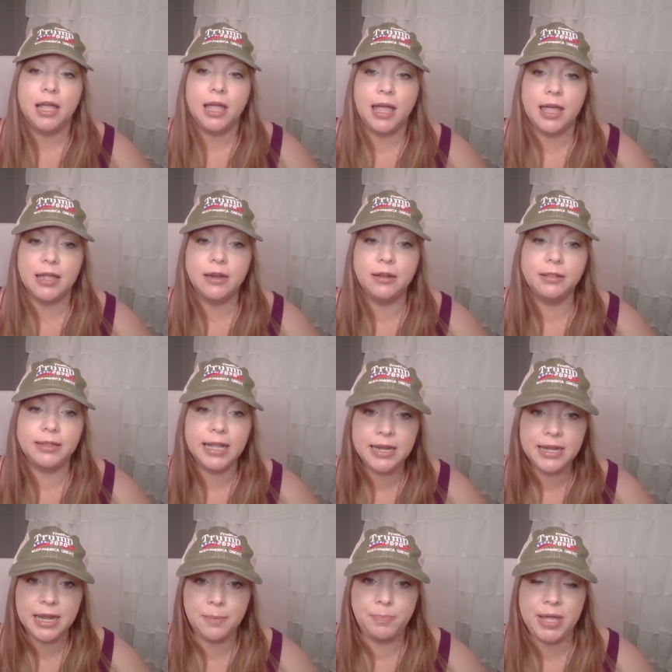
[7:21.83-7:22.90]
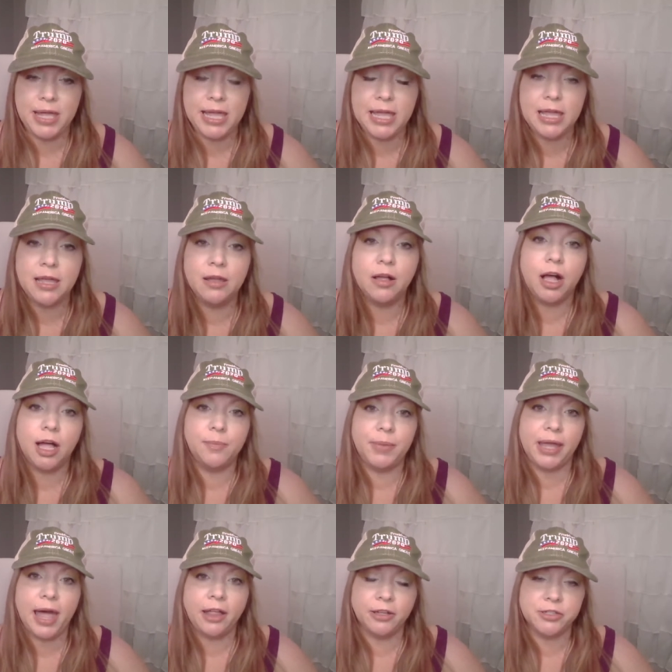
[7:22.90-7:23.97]
And Linda P on
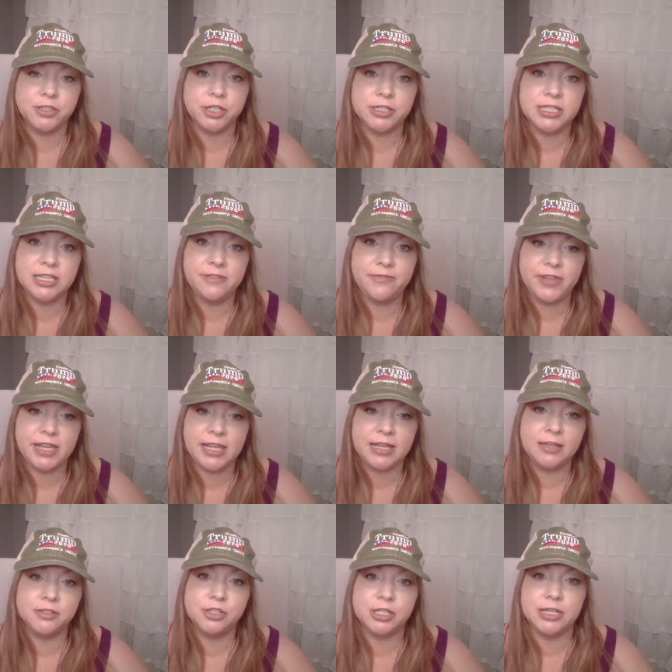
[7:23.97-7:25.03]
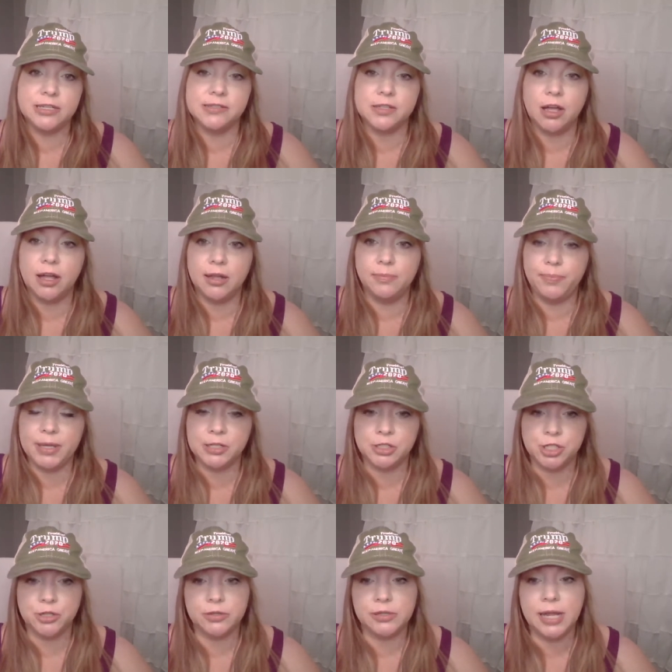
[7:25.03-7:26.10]
McAllister TV, she is on
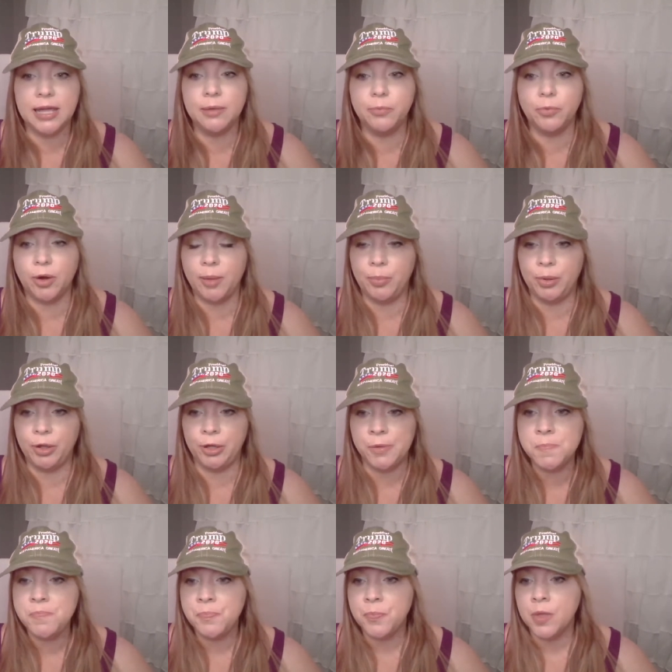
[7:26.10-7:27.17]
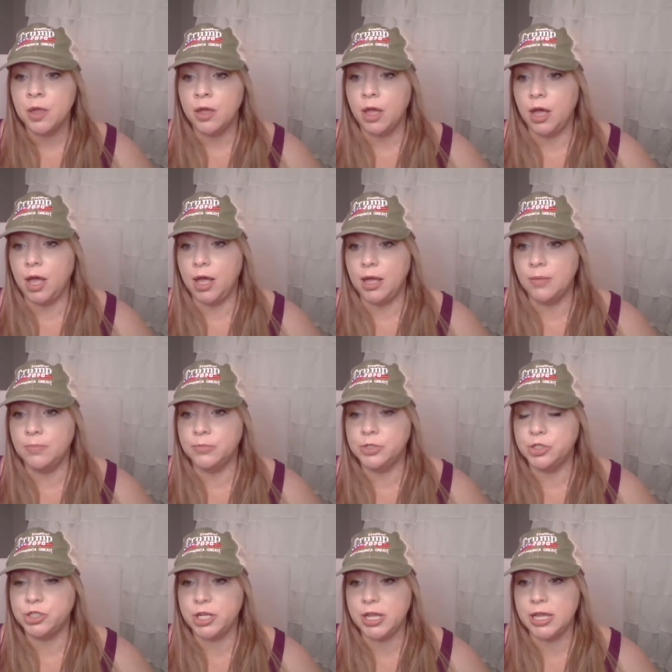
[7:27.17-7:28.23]
BitChute and Rumble. Um,
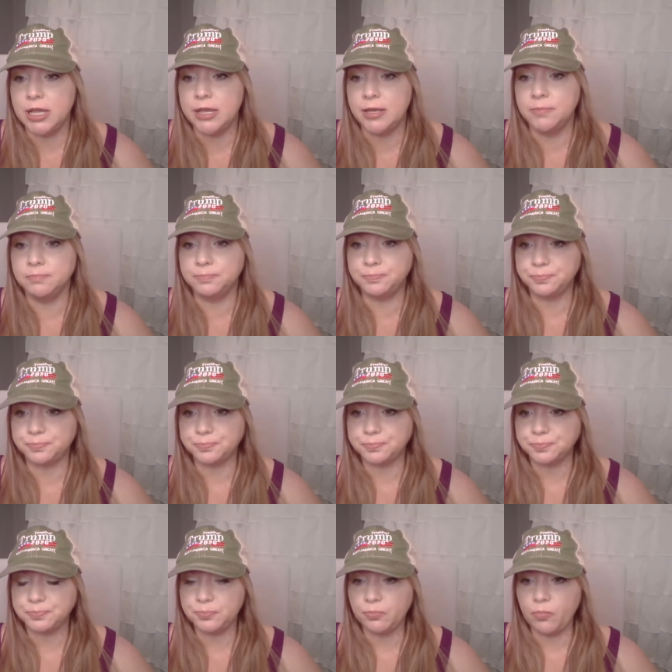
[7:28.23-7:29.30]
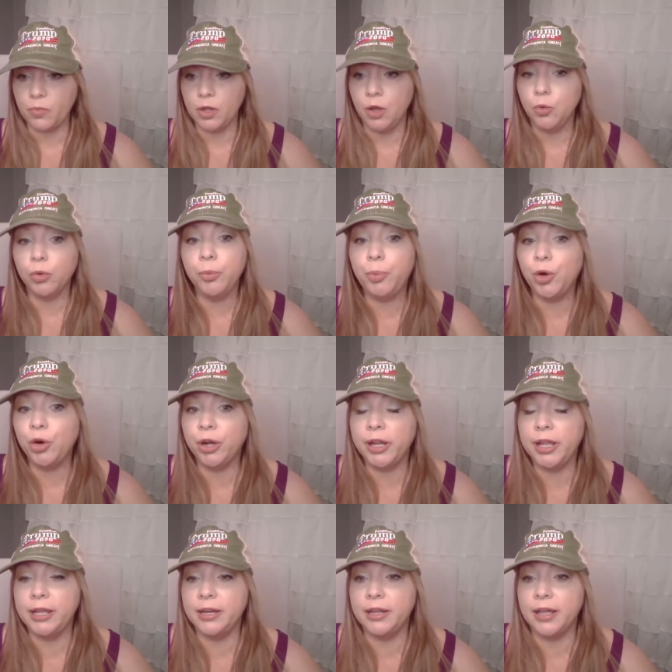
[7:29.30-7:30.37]
she
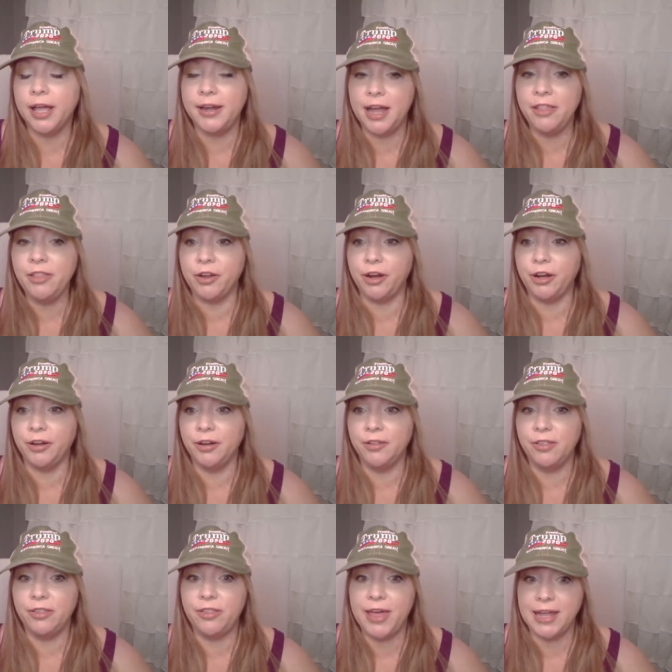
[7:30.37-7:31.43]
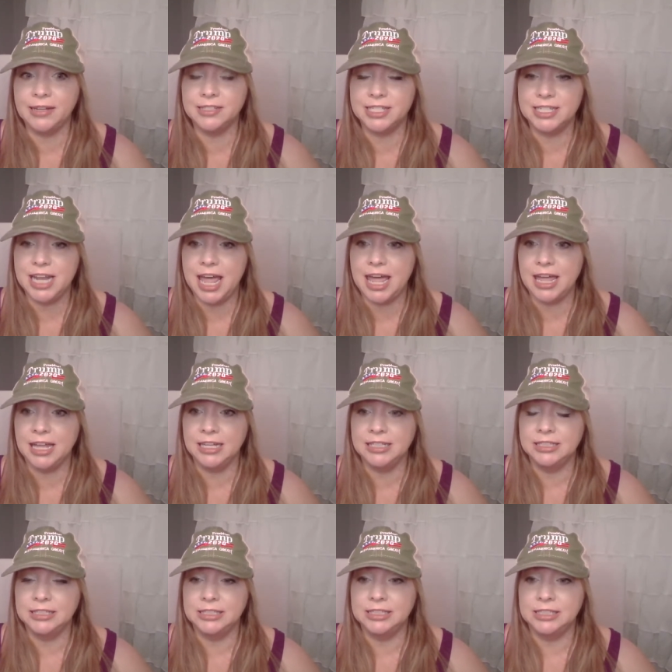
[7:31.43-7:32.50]
reported another thing today.
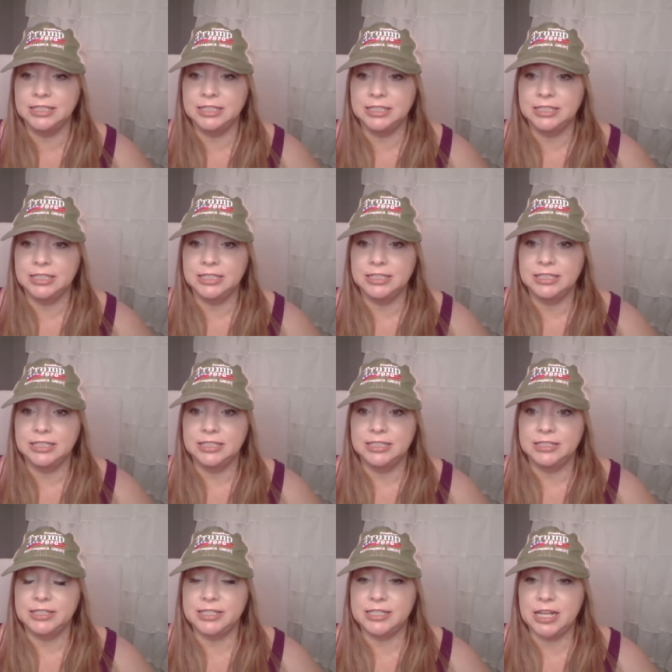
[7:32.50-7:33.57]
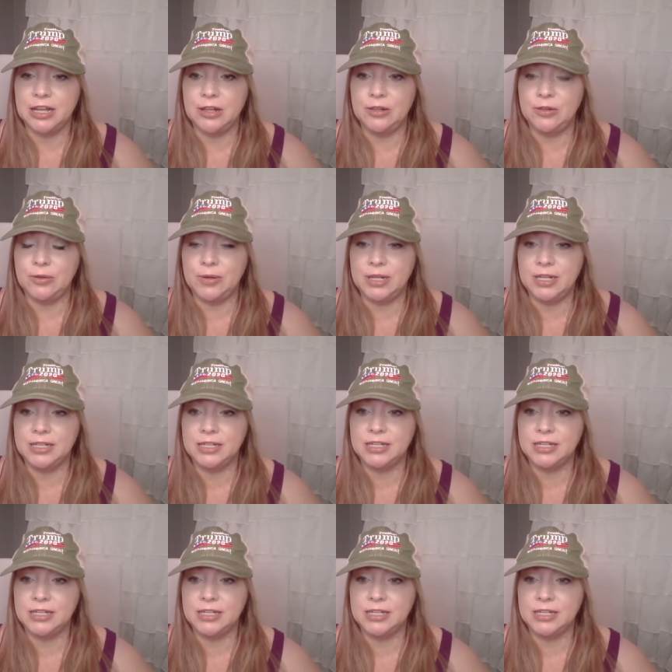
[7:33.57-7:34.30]
So,